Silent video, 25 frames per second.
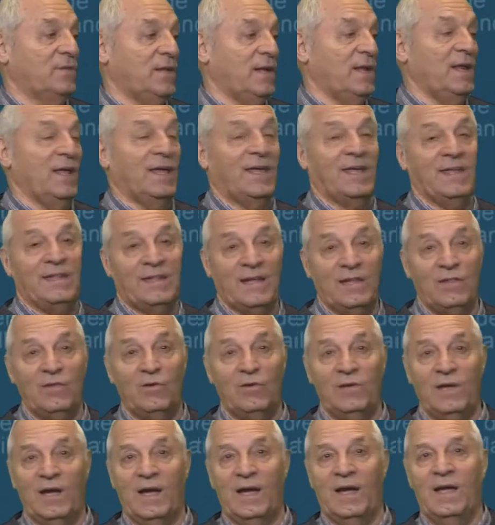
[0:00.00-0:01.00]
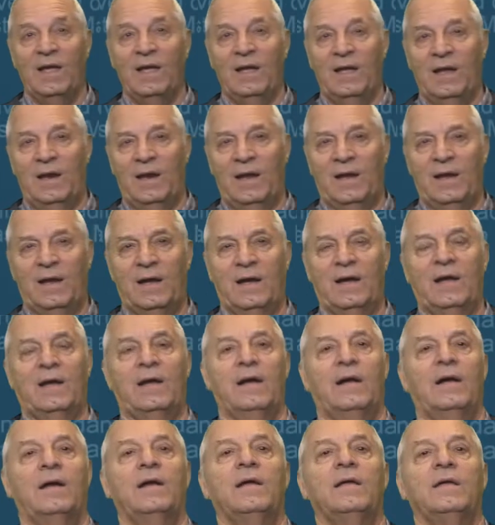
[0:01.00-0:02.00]
since it was fictitious,
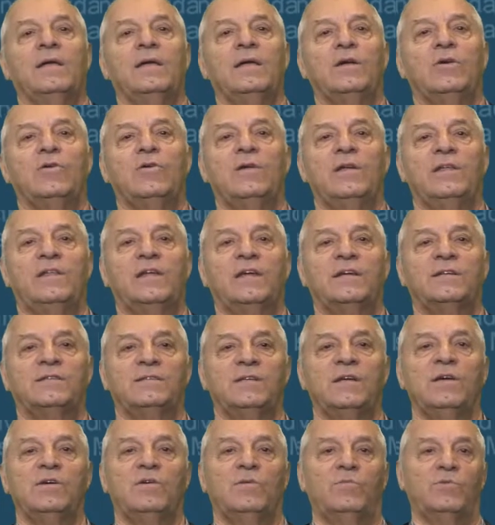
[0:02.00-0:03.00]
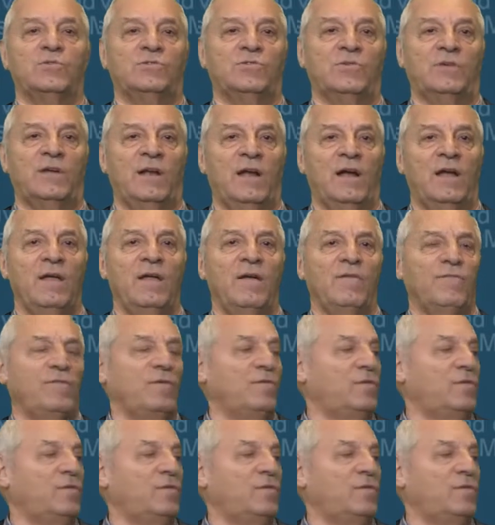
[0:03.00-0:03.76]
is that the vector x1,